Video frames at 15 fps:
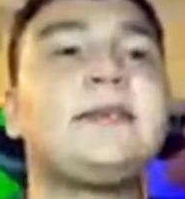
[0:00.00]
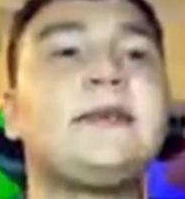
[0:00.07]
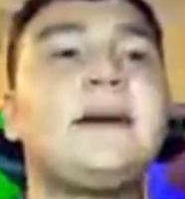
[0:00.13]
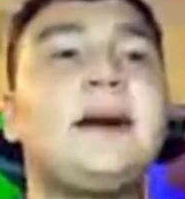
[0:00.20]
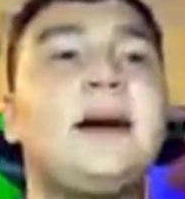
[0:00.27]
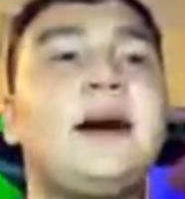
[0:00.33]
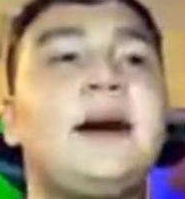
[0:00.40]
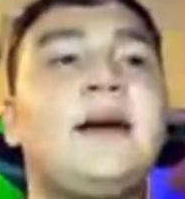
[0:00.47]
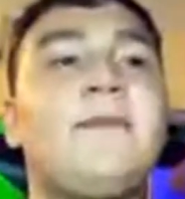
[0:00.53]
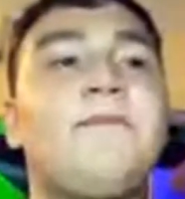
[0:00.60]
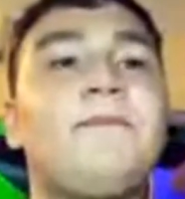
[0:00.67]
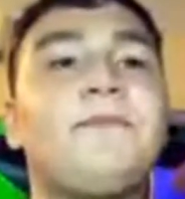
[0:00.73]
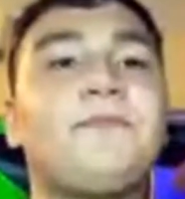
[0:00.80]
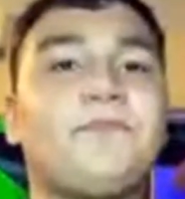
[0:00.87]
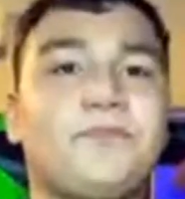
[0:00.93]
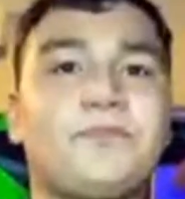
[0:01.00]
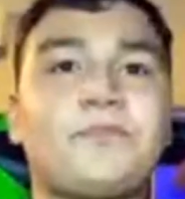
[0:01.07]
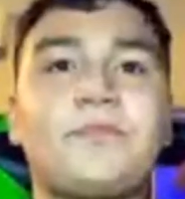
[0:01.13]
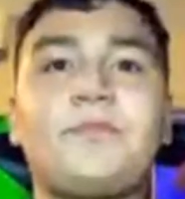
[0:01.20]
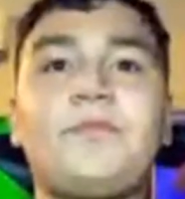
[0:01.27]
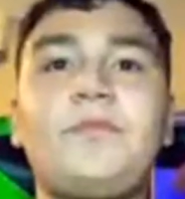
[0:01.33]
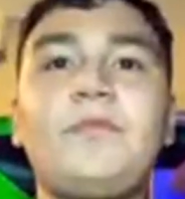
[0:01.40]
so
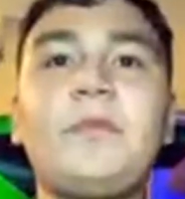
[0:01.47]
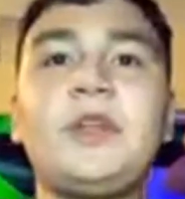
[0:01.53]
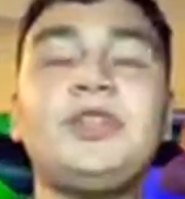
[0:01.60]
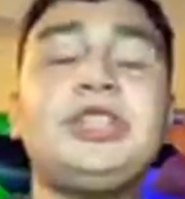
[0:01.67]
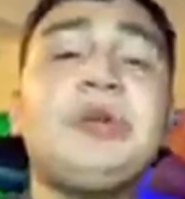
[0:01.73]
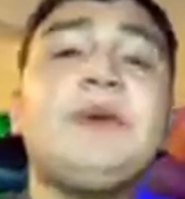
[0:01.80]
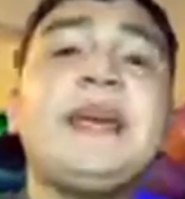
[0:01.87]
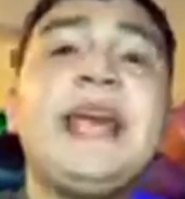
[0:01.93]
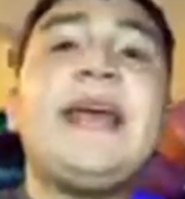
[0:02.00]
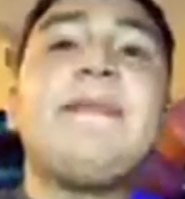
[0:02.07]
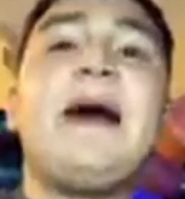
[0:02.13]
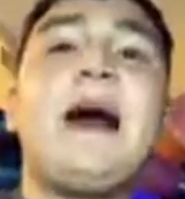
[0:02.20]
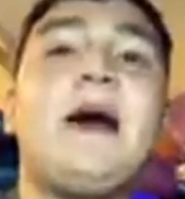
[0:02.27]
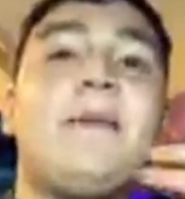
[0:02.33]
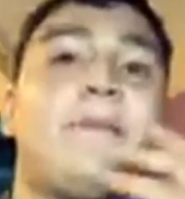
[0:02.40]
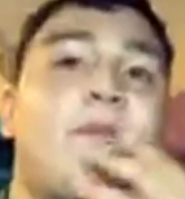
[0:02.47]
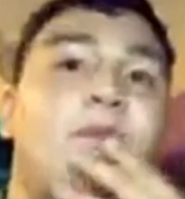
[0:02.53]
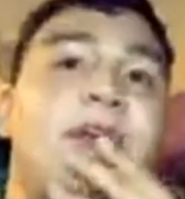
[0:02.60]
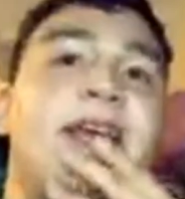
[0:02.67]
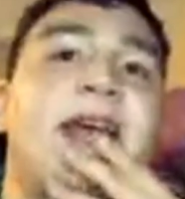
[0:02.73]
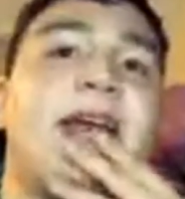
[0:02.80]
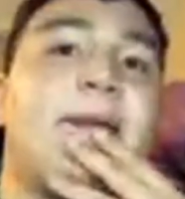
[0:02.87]
we came
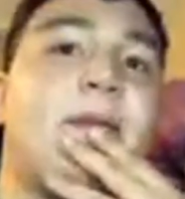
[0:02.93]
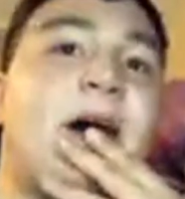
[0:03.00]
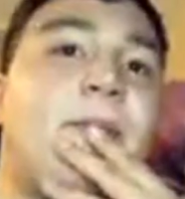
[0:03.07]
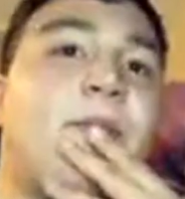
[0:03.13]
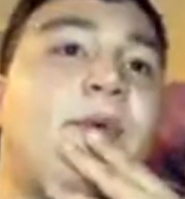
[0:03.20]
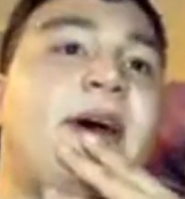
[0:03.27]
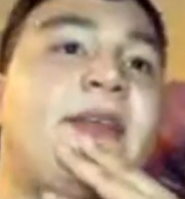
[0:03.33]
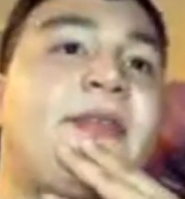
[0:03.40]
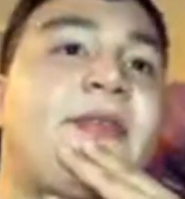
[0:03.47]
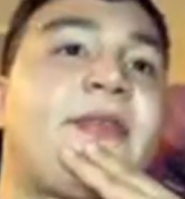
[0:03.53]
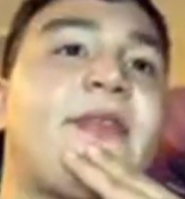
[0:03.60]
up with